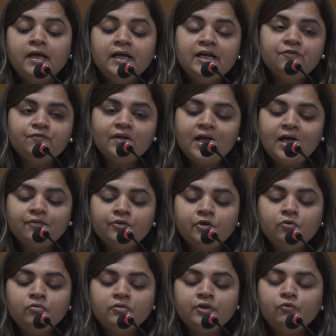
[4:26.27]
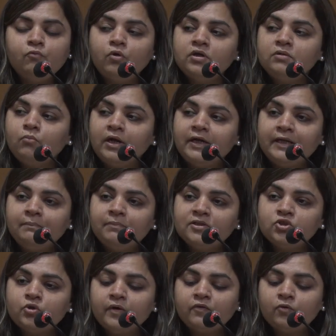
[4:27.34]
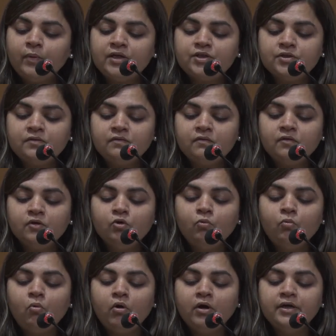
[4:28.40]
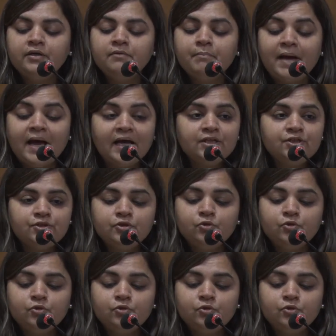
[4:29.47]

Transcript: It will ask you, you want multiple choice questions, you want match,